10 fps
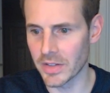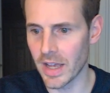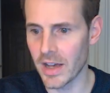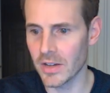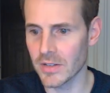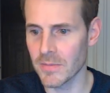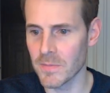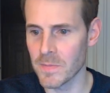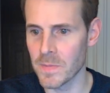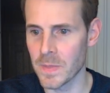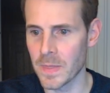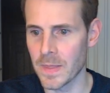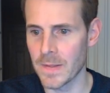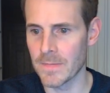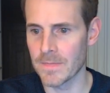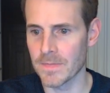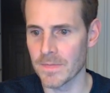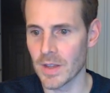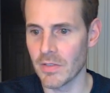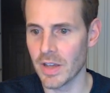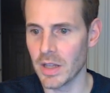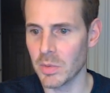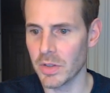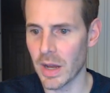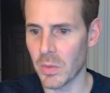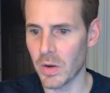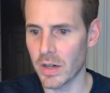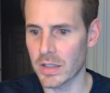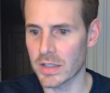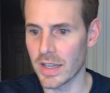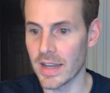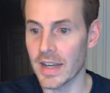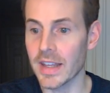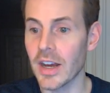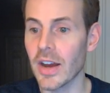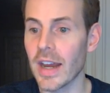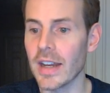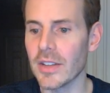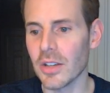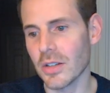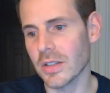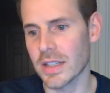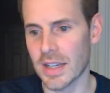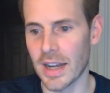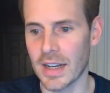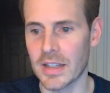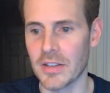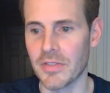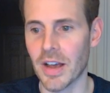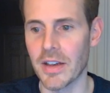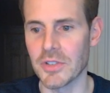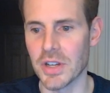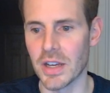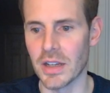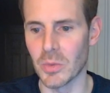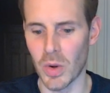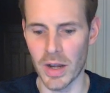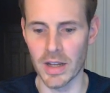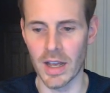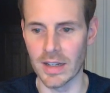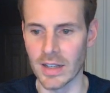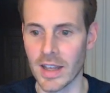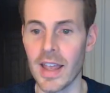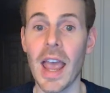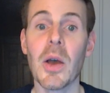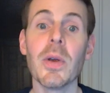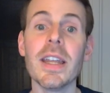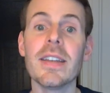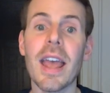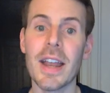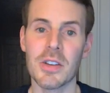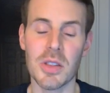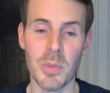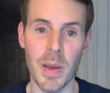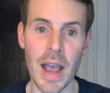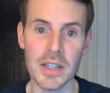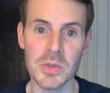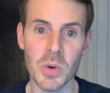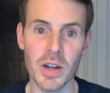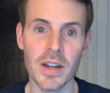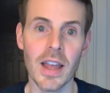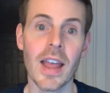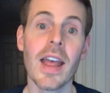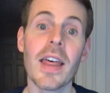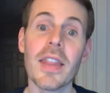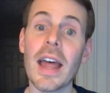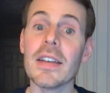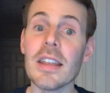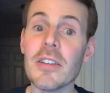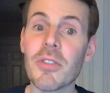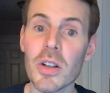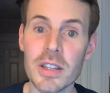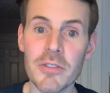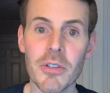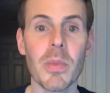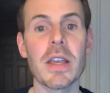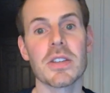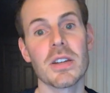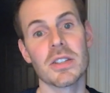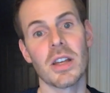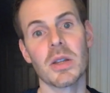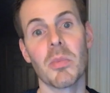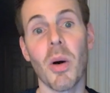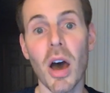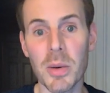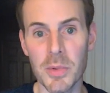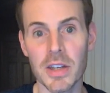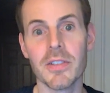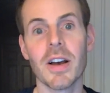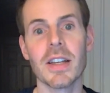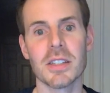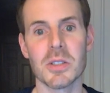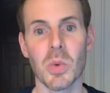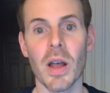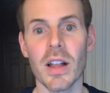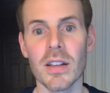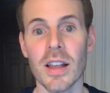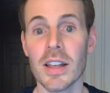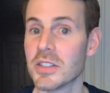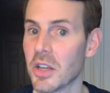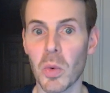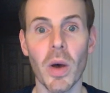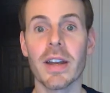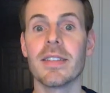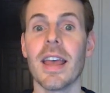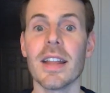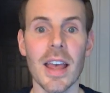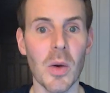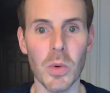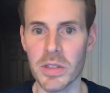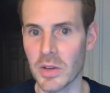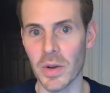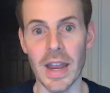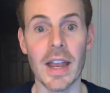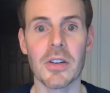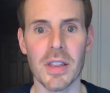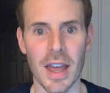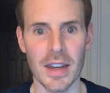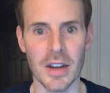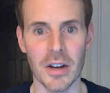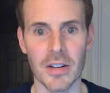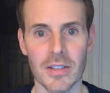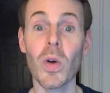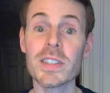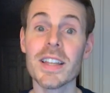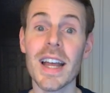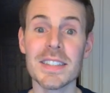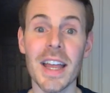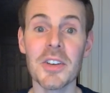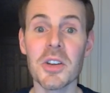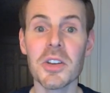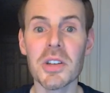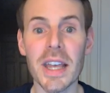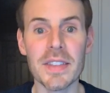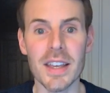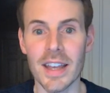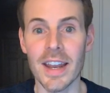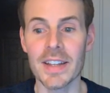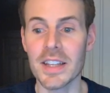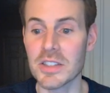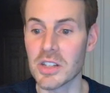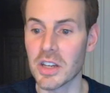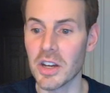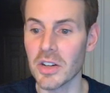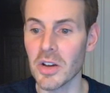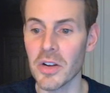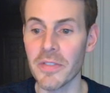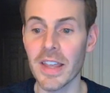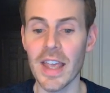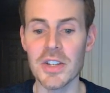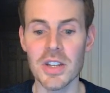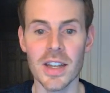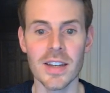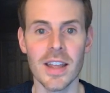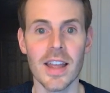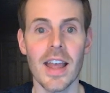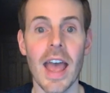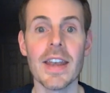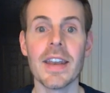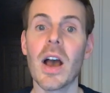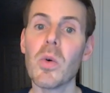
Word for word: go down. Available networks, Netgear 82, let's connect to the 5G. Why not? And we need to enter the password. That default information is on the bottom of the device as well, so you want to take that with you and enter that here. Once that's entered, you'll get the connected secure notification. And